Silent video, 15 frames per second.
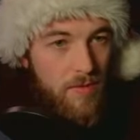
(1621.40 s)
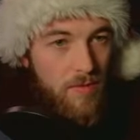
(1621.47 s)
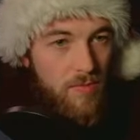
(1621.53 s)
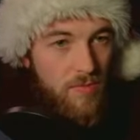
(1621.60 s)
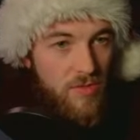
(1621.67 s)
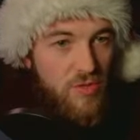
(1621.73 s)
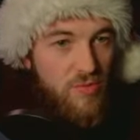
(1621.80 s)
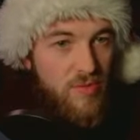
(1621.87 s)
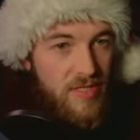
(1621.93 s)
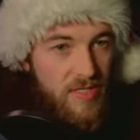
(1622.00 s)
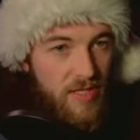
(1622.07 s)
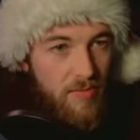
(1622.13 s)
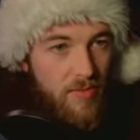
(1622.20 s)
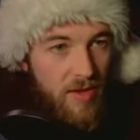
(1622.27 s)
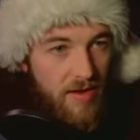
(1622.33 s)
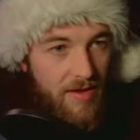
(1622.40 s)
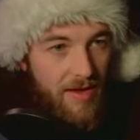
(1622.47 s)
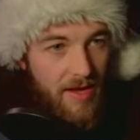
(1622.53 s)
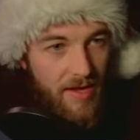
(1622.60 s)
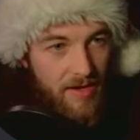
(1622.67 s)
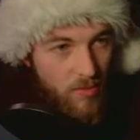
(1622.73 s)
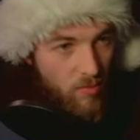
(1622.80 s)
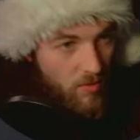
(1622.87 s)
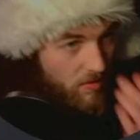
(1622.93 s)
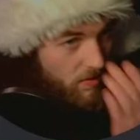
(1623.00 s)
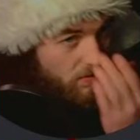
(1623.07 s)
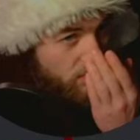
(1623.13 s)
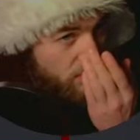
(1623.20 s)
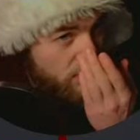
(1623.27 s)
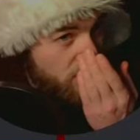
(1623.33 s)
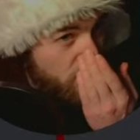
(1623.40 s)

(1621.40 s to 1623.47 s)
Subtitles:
Which means I'm not adding 1 to this.